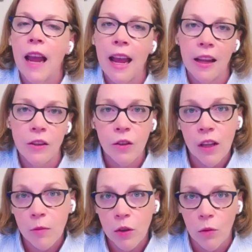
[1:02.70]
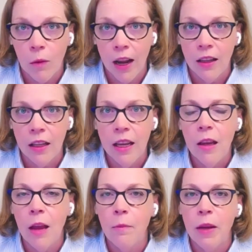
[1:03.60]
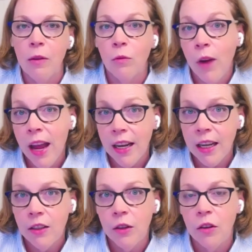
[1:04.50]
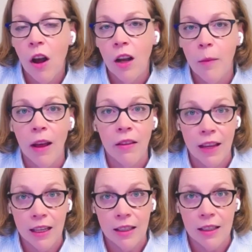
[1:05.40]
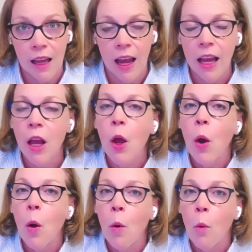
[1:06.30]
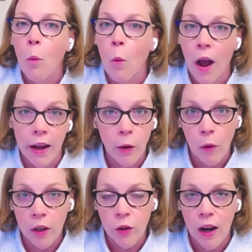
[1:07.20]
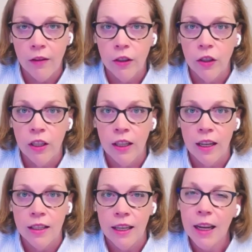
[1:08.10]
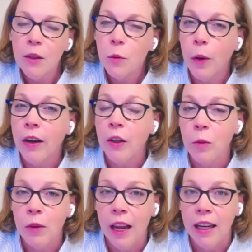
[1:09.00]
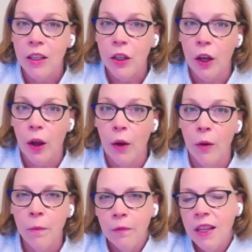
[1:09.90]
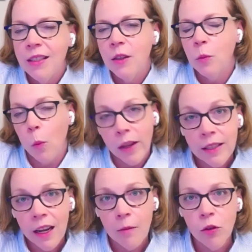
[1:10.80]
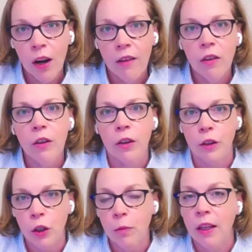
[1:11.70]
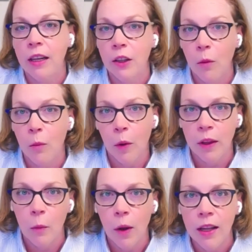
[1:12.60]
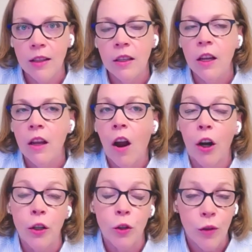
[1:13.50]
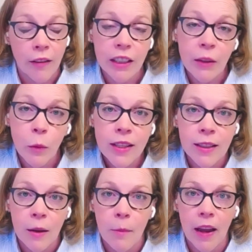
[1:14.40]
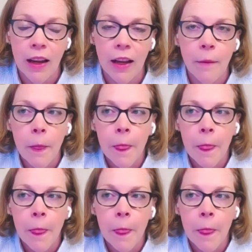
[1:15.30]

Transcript: answer them directly, and be ready to talk about things like why you want to travel to the United States. Where are you planning to go? Is this one-time travel or do you plan to go more than once? Are you traveling with somebody?